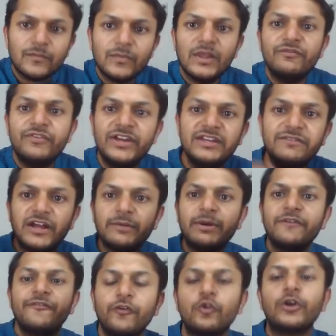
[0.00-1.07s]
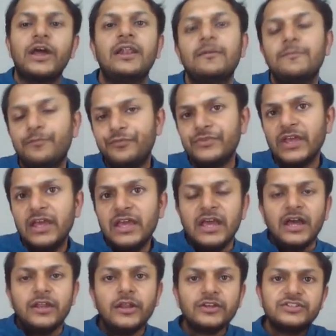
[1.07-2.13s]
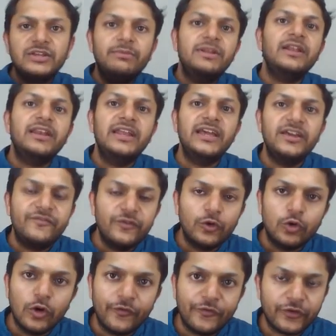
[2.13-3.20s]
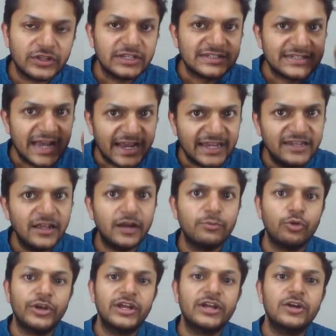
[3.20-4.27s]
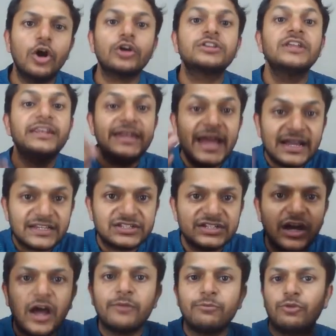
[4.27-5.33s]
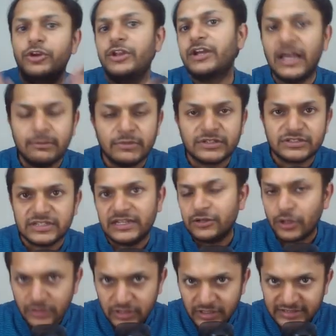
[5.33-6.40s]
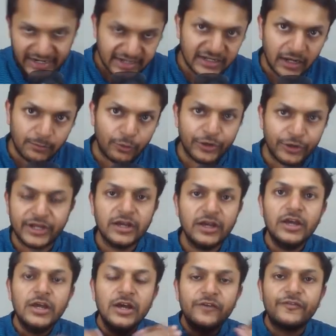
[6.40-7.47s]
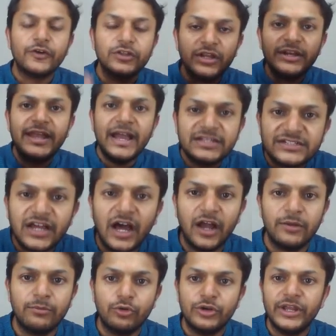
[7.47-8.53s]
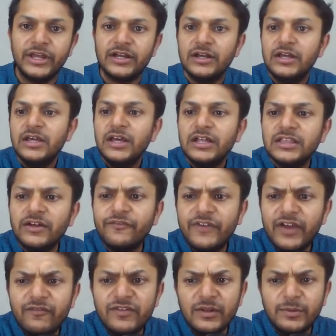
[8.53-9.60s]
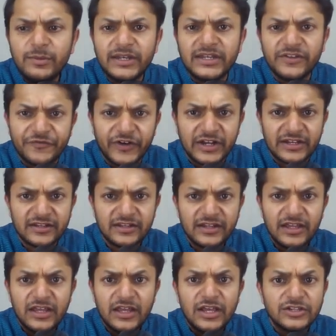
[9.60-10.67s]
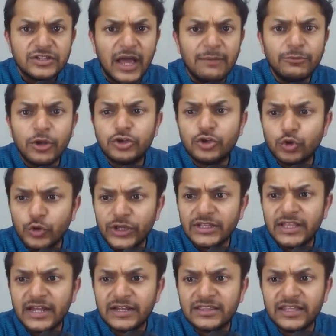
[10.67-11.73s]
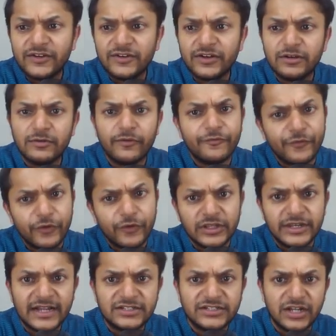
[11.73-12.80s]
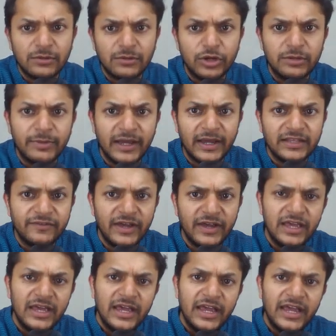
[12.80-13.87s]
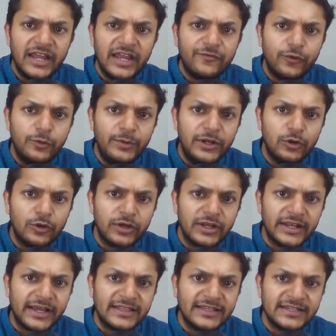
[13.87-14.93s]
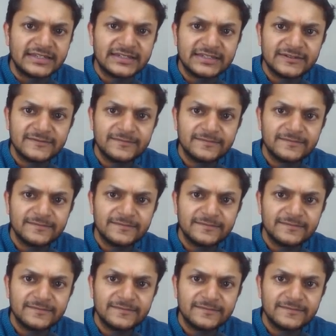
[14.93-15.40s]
V divided by 4L. Now, similarly, if you go for the second harmonic, or the next harmonic, I must say, not the second harmonic, for the next harmonic, the wave will be different. So I'm not doing that thing for the next harmonic, the way. It would be looking like this.